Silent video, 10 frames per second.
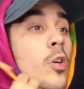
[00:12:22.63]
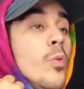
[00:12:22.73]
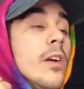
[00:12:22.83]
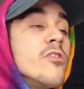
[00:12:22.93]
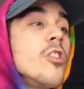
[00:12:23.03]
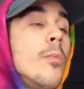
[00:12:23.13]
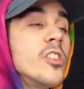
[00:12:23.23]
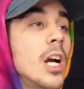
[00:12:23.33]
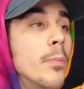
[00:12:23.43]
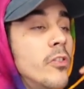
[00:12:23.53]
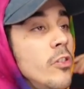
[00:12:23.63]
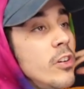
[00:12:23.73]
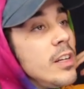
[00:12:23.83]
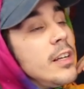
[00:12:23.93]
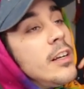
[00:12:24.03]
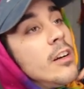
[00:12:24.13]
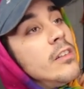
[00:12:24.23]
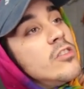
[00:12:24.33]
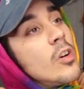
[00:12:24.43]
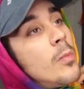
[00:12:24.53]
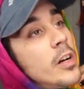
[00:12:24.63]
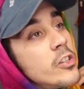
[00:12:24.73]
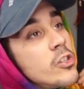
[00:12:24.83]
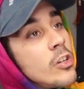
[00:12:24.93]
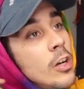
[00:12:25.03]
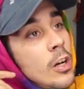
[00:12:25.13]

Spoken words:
We have so much opportunity here and so much